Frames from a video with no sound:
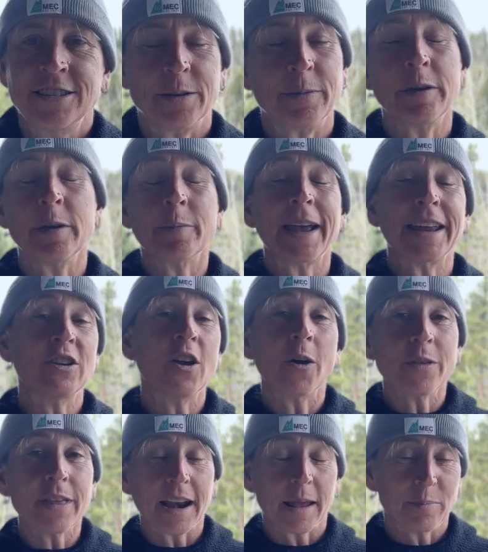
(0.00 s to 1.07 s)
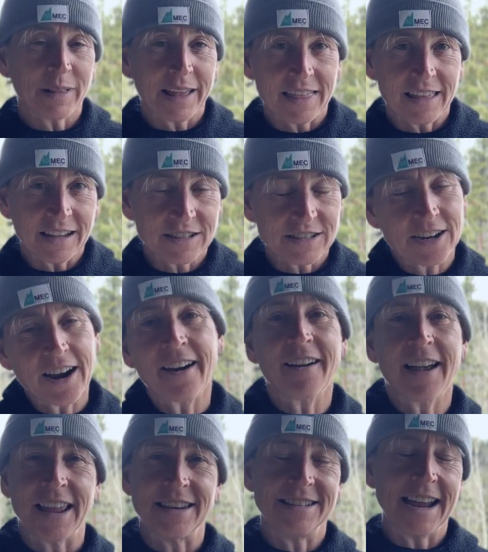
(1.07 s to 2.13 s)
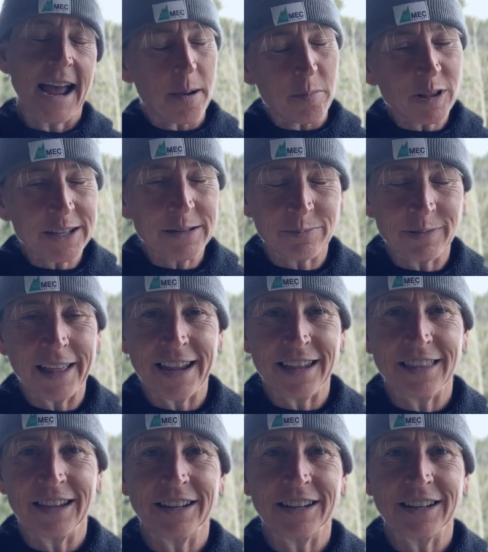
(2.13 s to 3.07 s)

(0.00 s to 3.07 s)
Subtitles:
Some of you might know that I play the guitar. I dabble in playing the